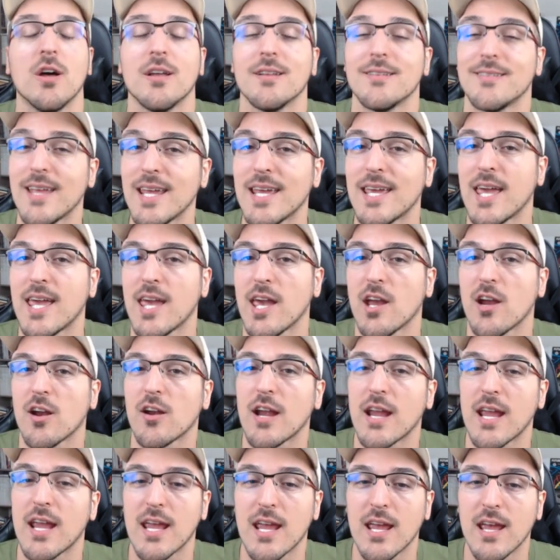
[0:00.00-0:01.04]
Take care
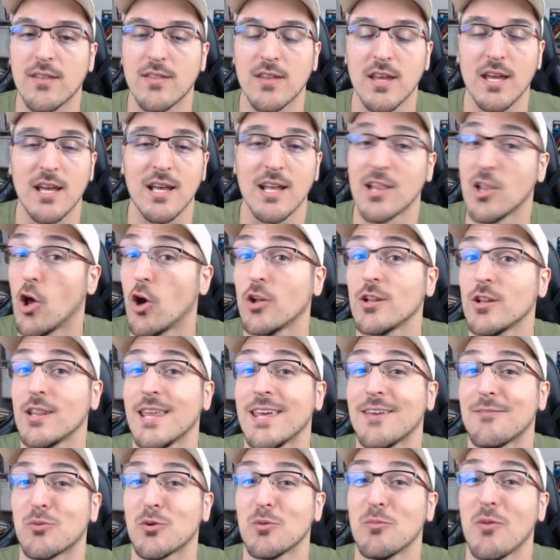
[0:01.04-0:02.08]
and long
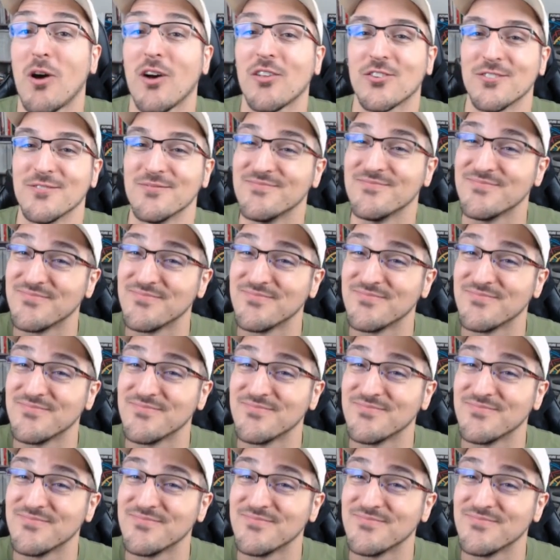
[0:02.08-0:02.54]
live Premodern.